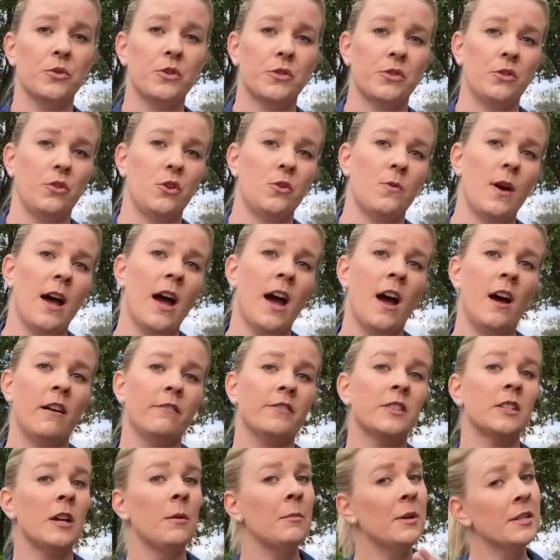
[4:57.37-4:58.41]
So you have
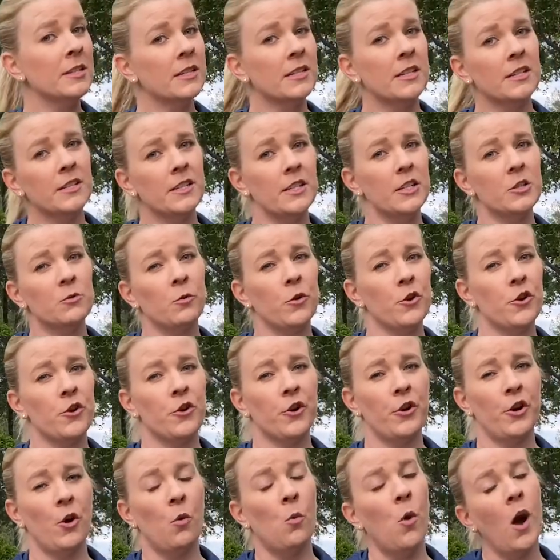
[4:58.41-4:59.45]
some instances where you're
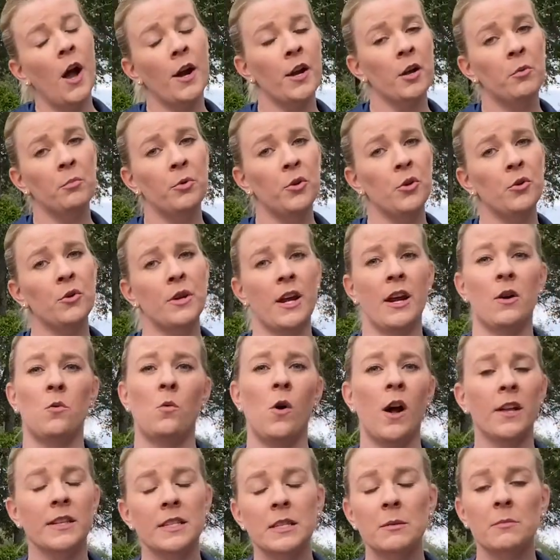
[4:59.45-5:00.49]
going to want a boot and
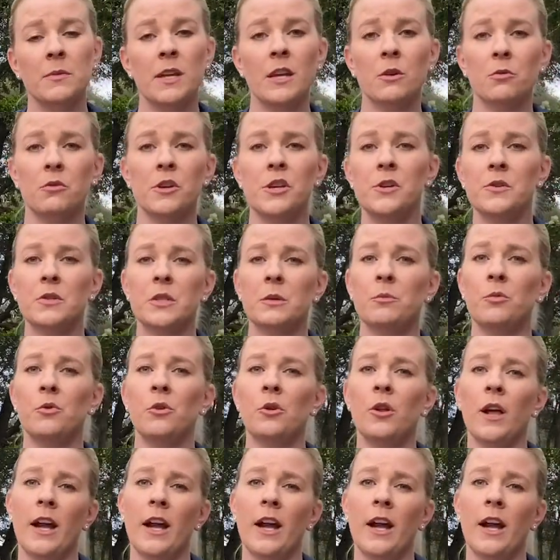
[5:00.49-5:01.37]
want something reusable,